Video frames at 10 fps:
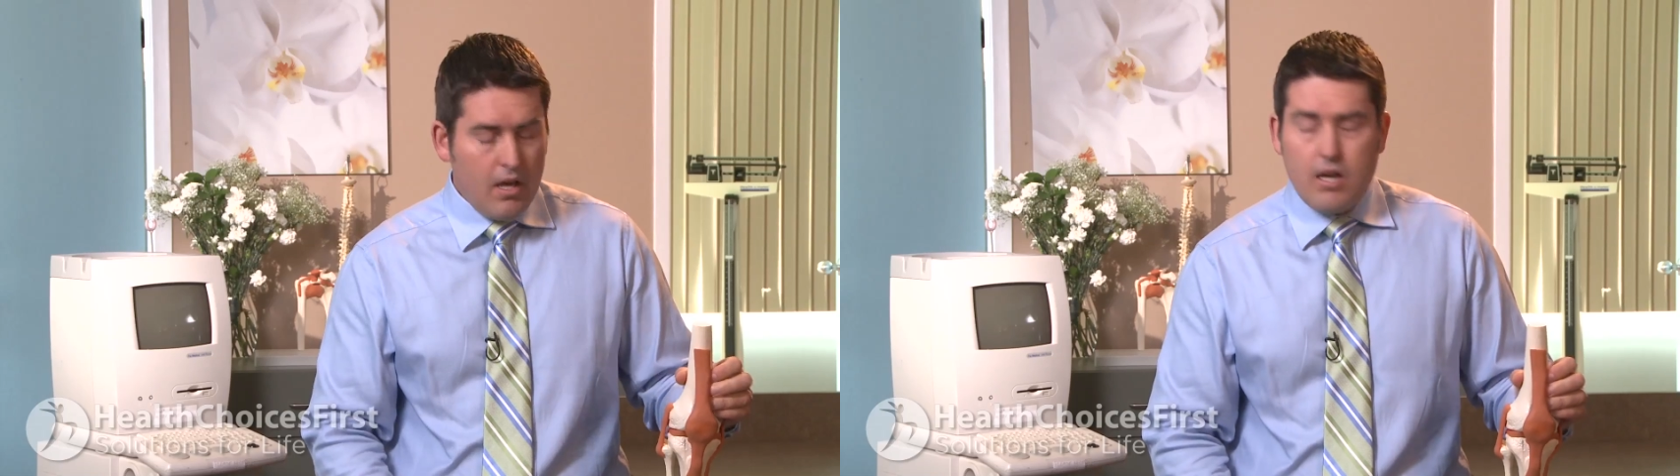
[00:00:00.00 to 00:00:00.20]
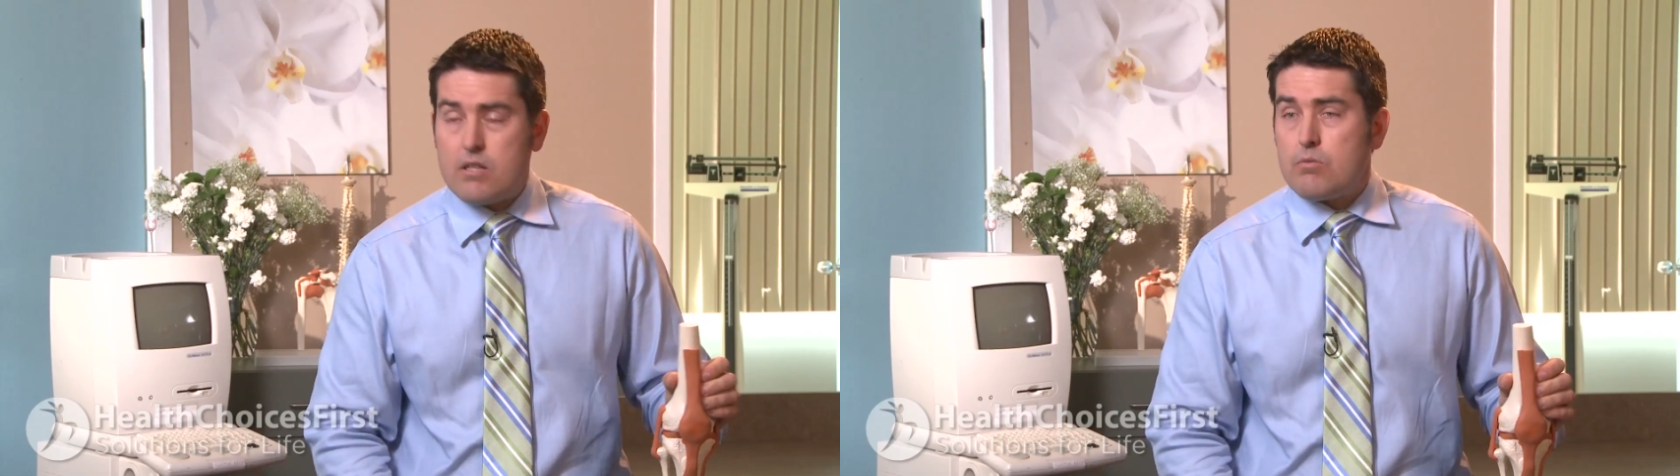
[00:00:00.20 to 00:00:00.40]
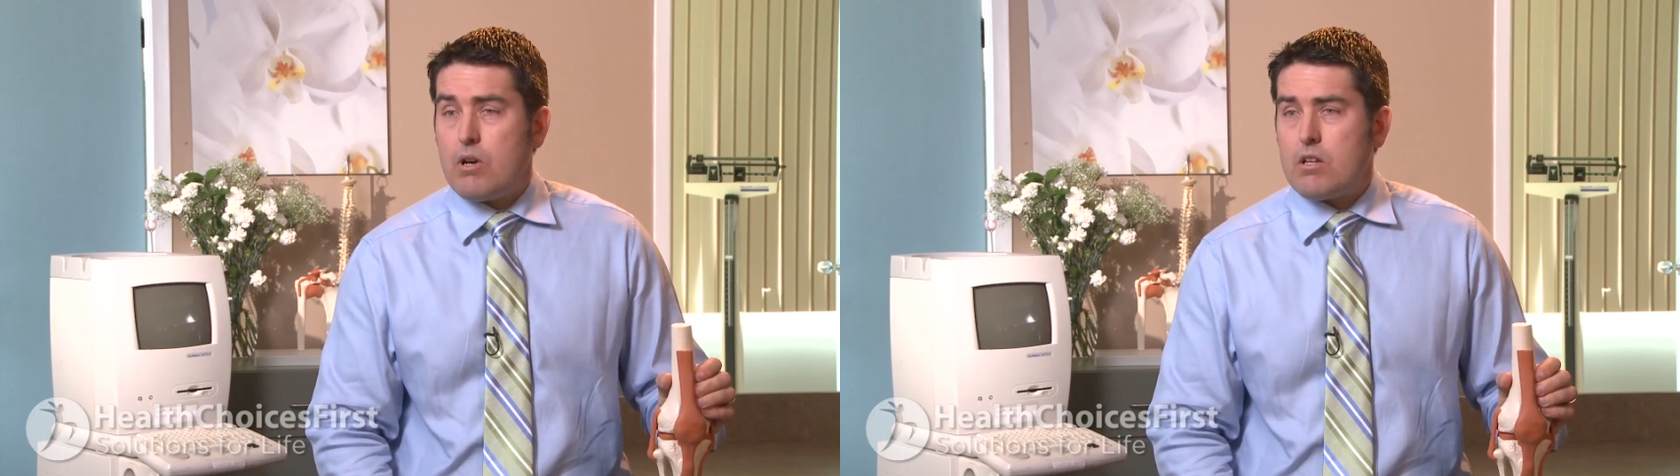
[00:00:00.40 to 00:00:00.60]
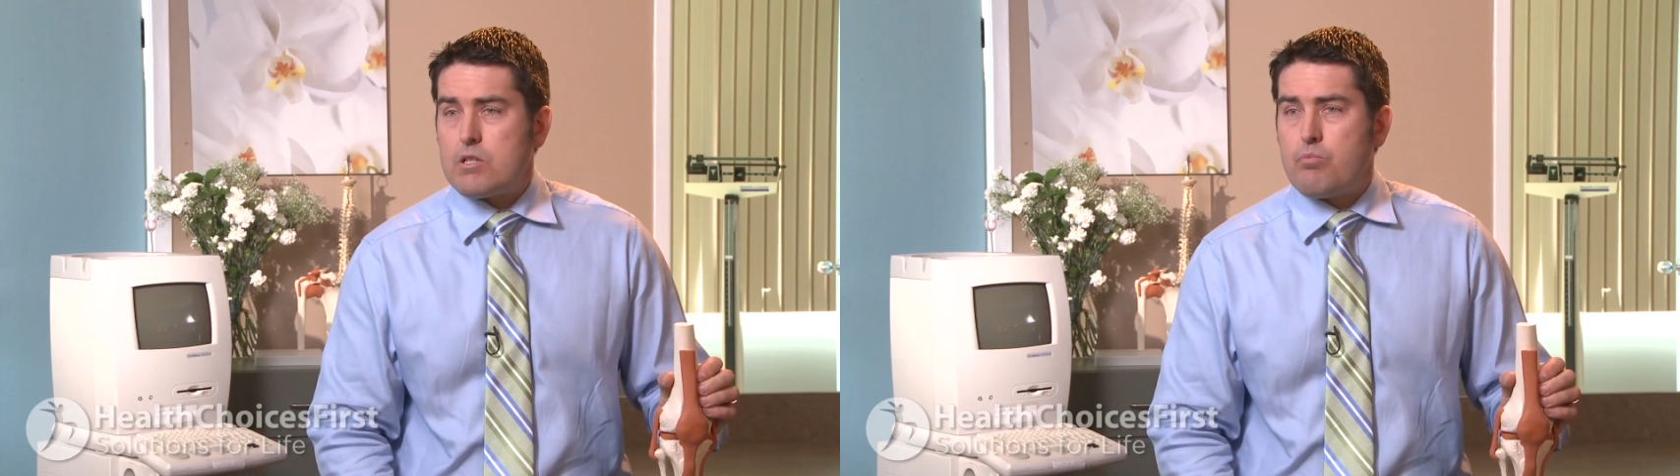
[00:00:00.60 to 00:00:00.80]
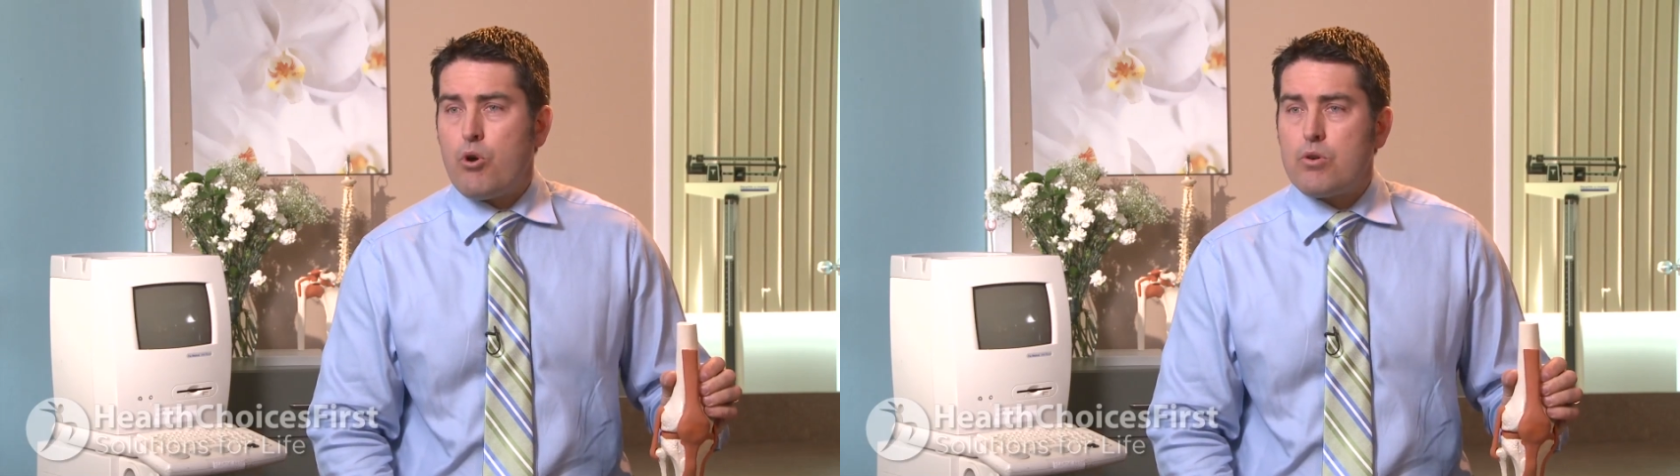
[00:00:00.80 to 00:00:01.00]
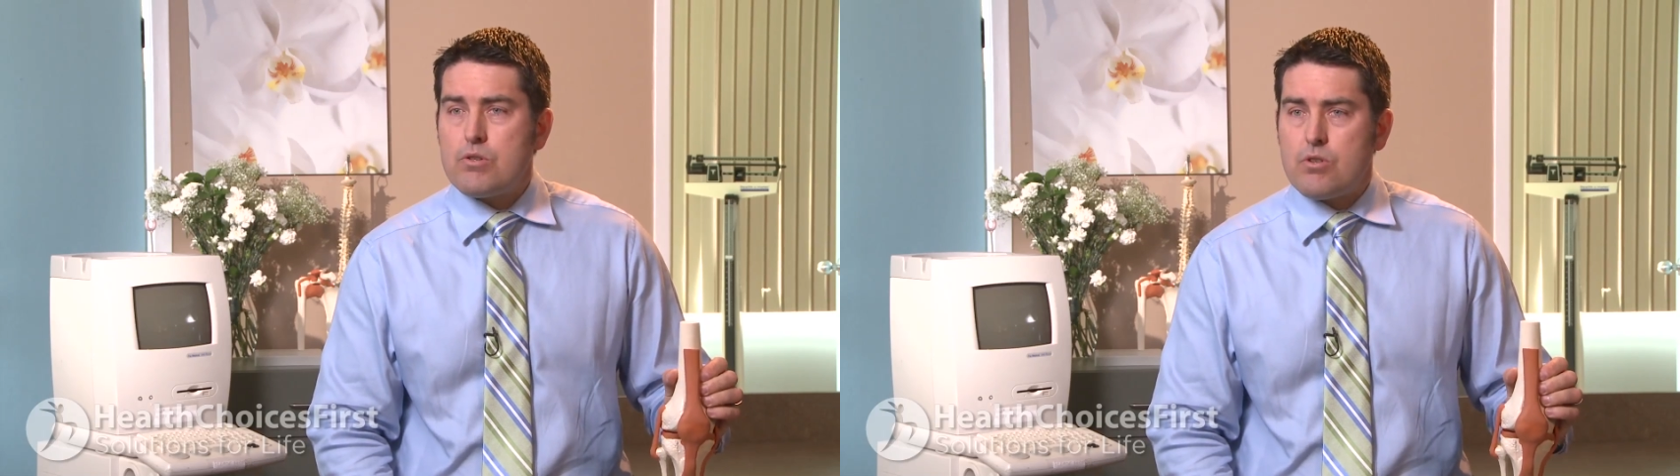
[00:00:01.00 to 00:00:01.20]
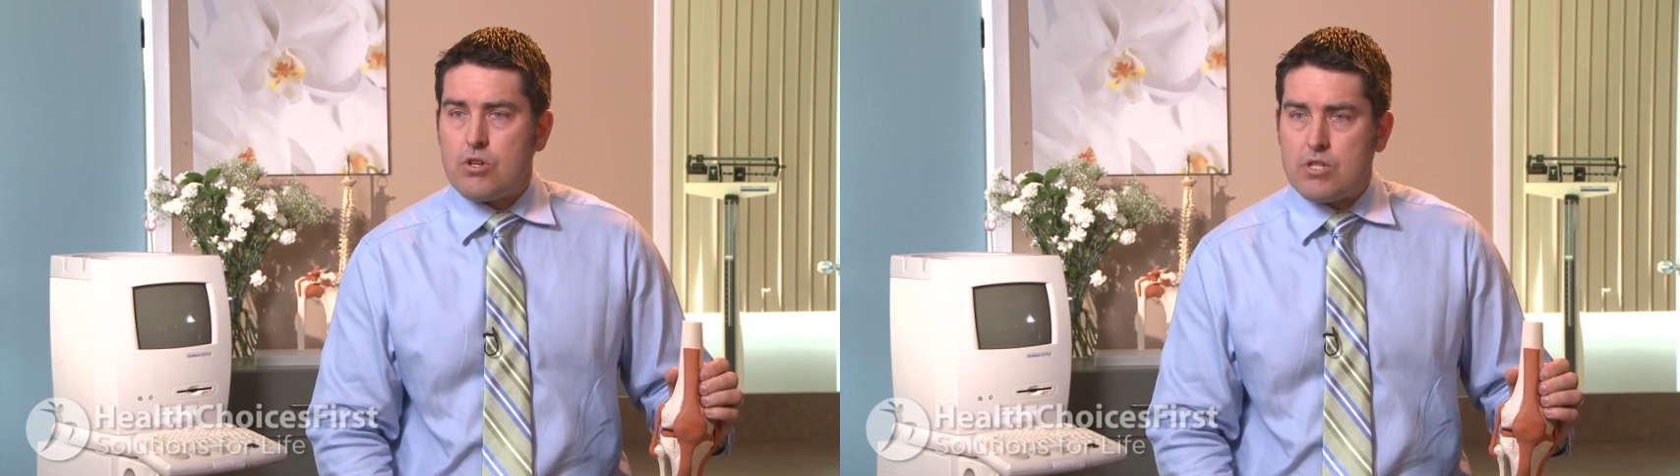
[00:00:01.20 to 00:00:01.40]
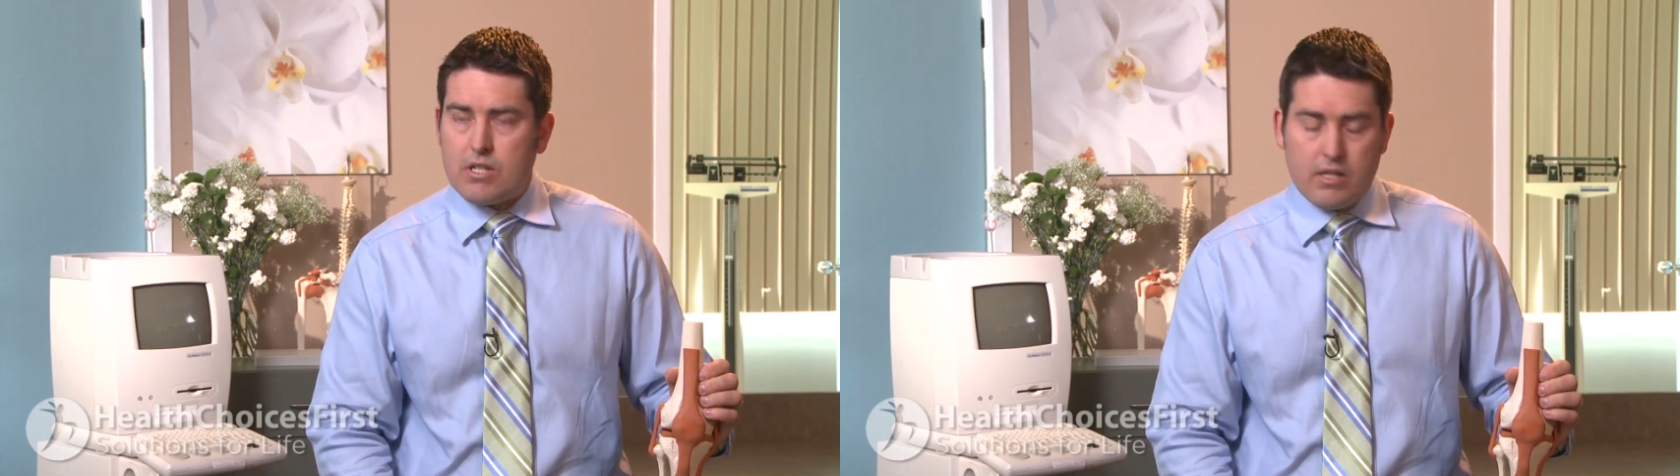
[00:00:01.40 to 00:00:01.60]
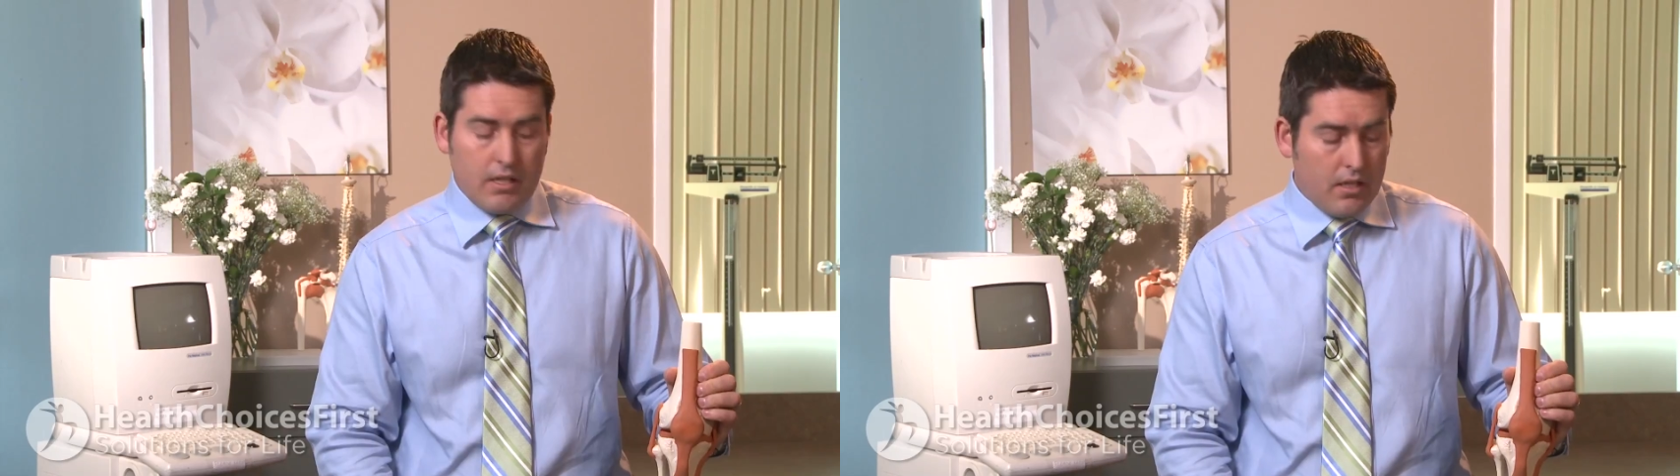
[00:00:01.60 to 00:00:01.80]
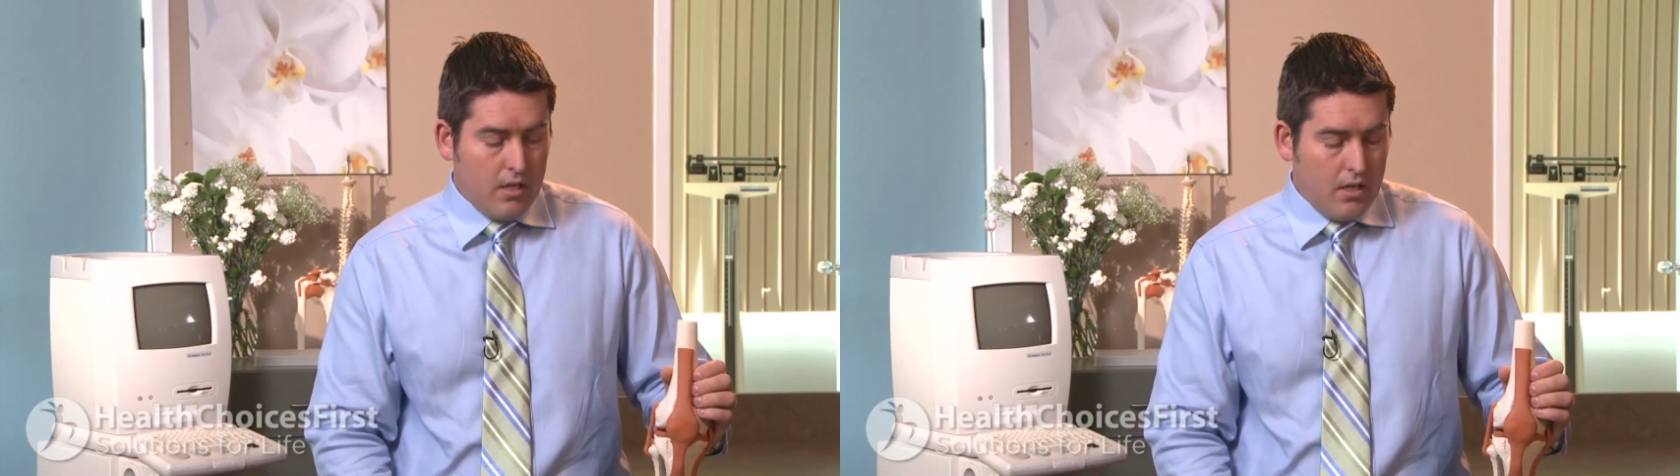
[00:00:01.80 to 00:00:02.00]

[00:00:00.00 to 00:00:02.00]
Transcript: as well as post-surgically,